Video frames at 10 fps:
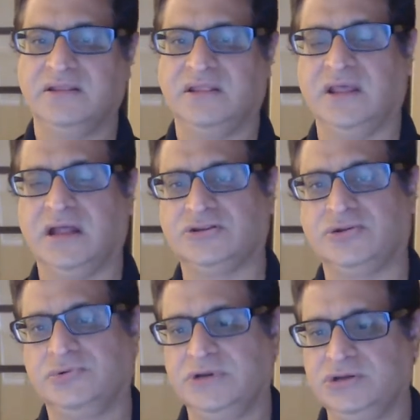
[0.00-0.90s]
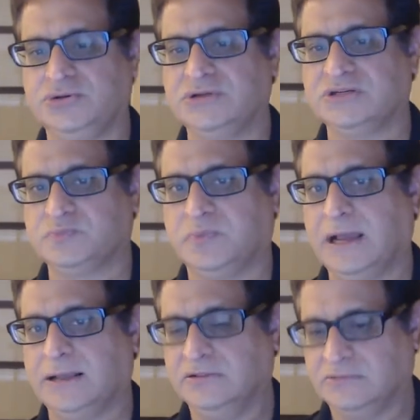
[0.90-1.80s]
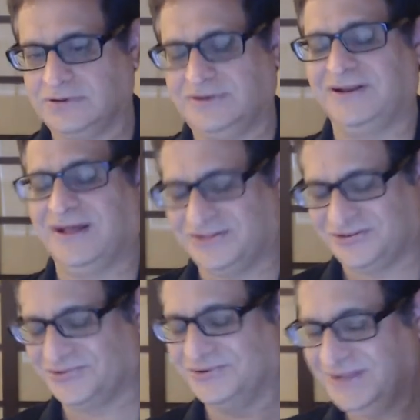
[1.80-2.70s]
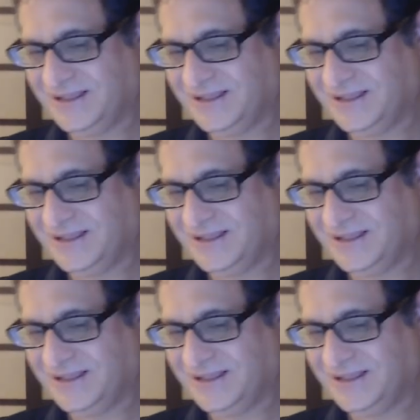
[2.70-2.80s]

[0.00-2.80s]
They are thrown into this pile, or not thrown,